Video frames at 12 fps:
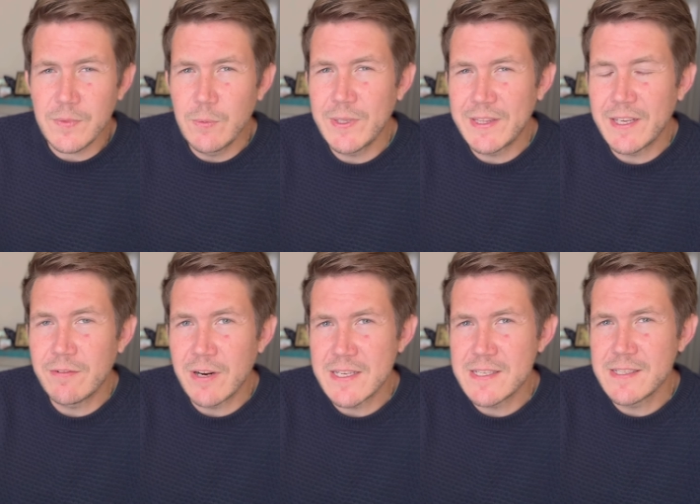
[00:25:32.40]
with their
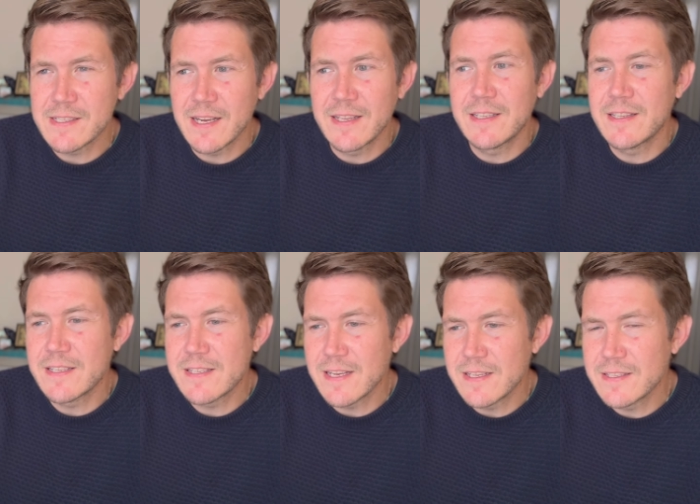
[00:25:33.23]
rising sign than the
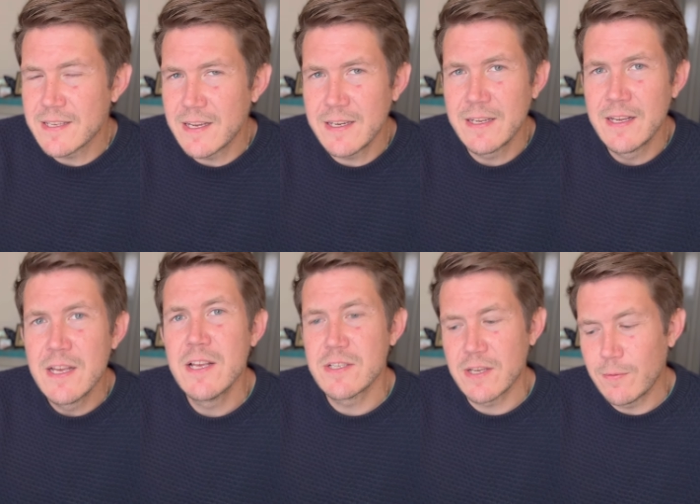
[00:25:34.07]
sun sign.
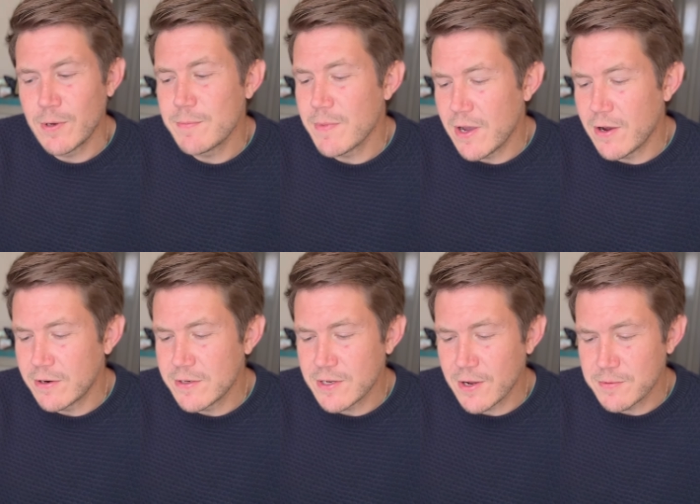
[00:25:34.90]
So I want my
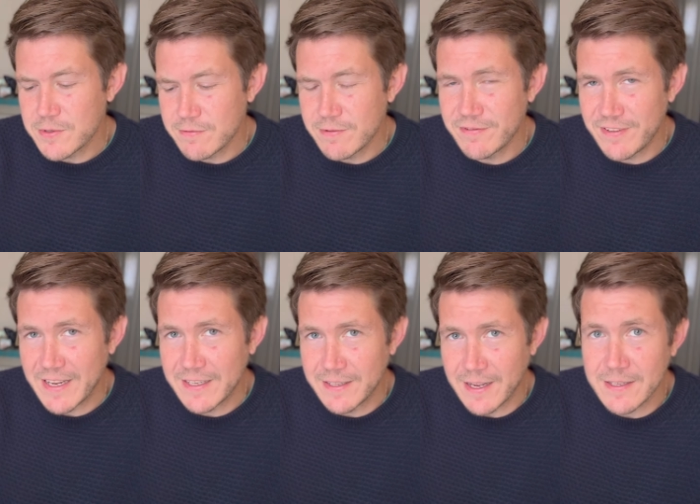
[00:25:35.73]
horoscopes to
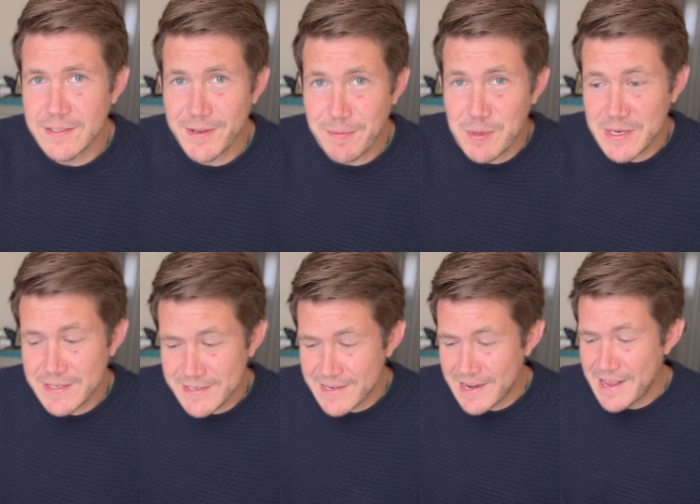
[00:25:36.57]
reflect that. So
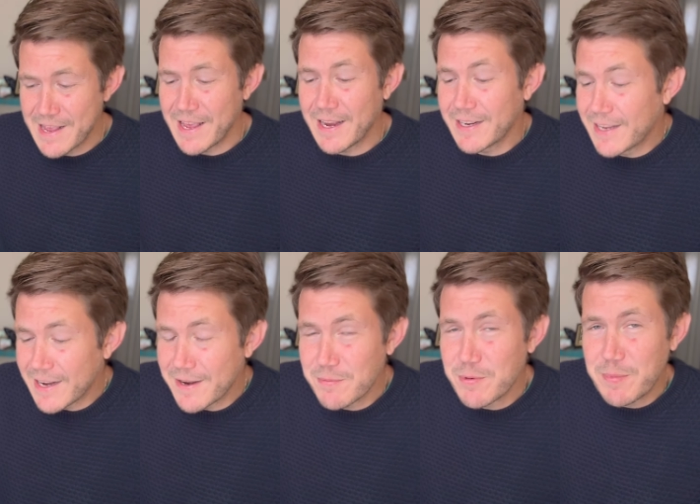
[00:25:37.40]
please, and again,
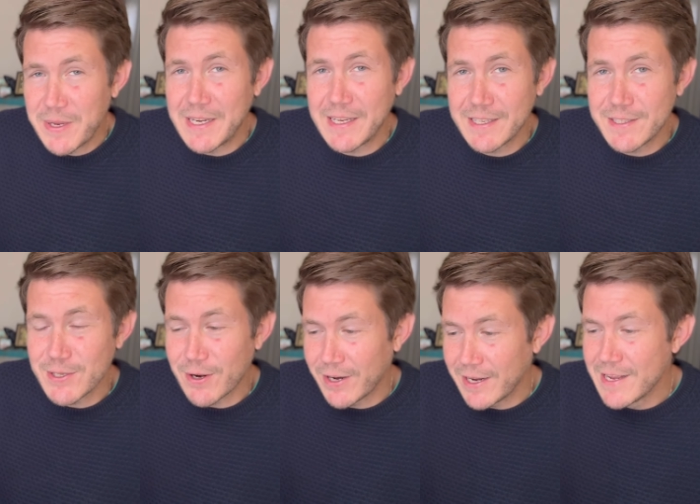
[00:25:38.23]
I'm repeating it,
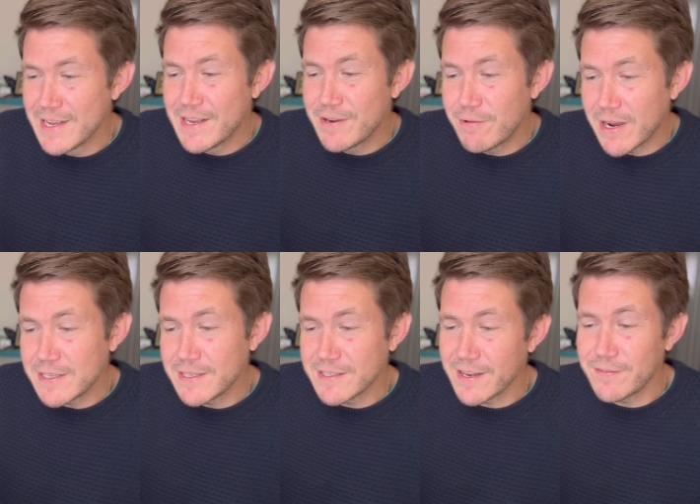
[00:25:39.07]
sorry. Rising
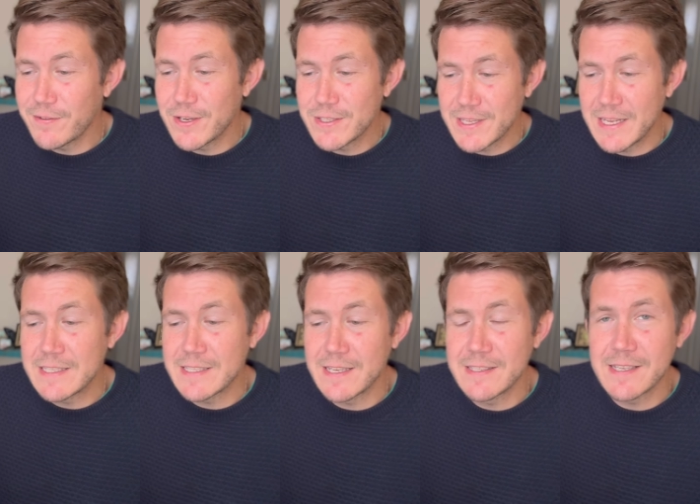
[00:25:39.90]
sign first, then
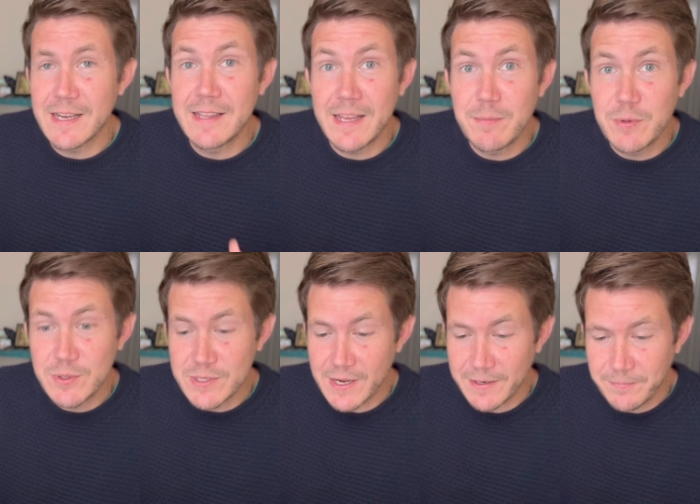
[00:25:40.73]
sun sign, then moon
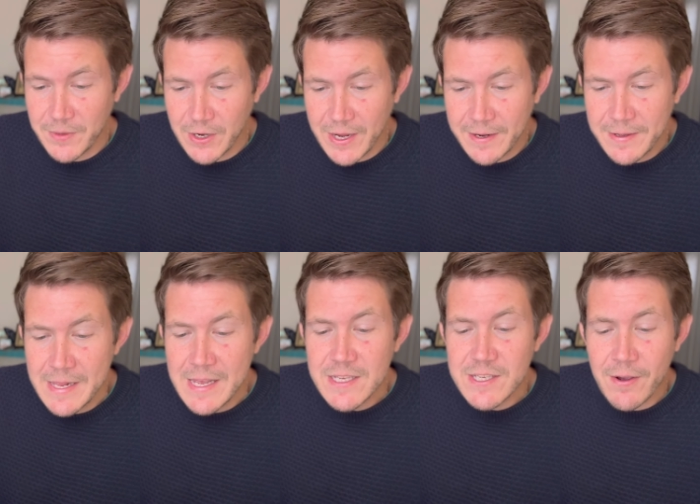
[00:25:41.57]
sign. Okay,
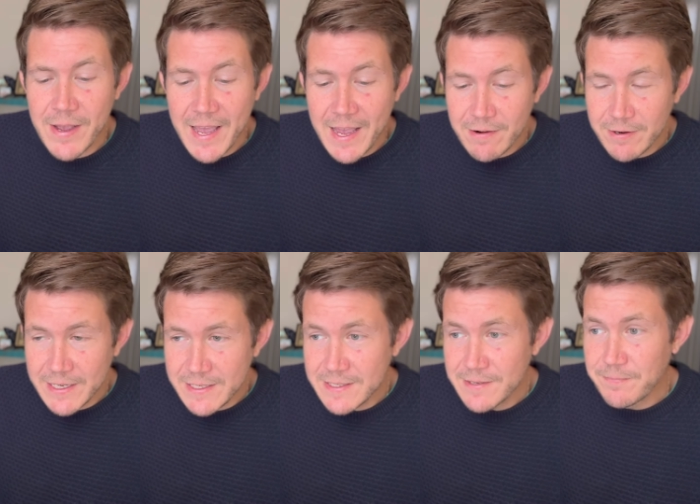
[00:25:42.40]
so
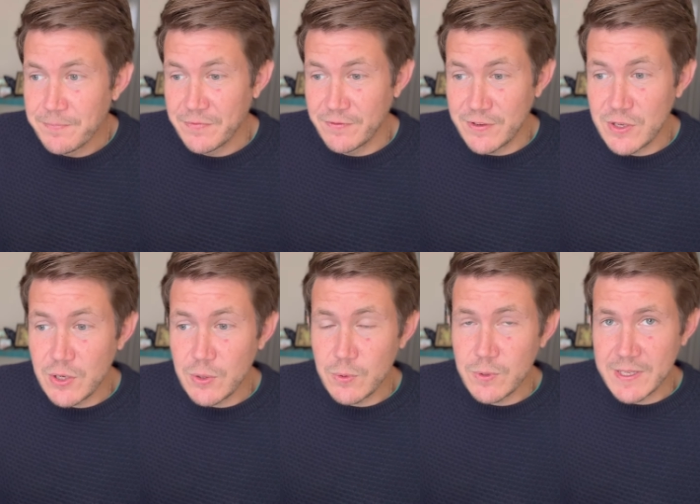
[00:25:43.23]
Aries, for
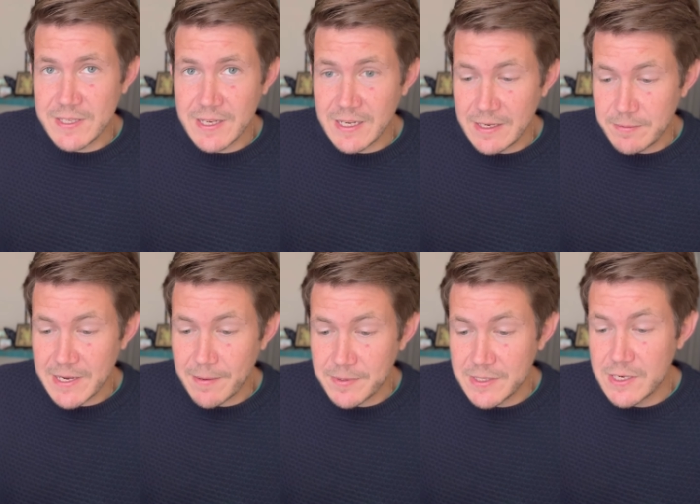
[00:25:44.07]
you, this eclipse
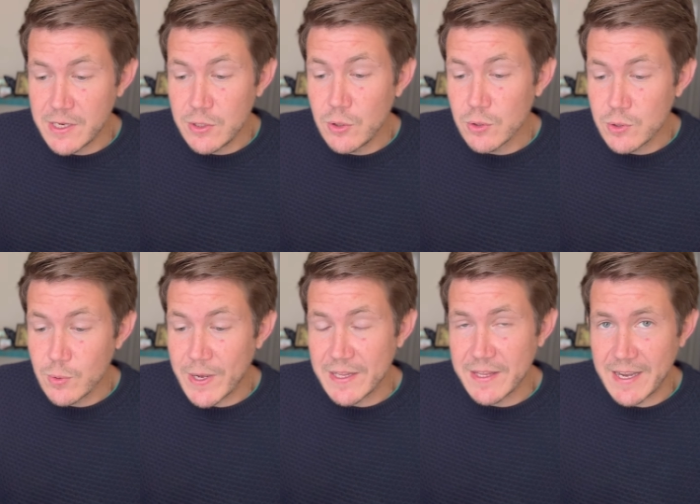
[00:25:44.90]
happens in your
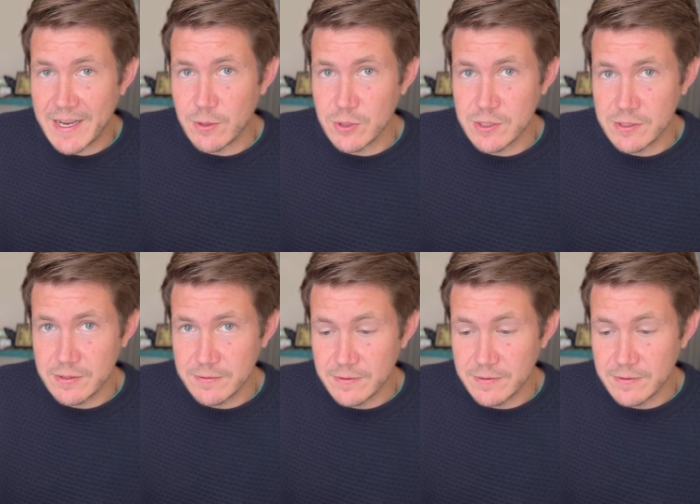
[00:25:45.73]
12th house.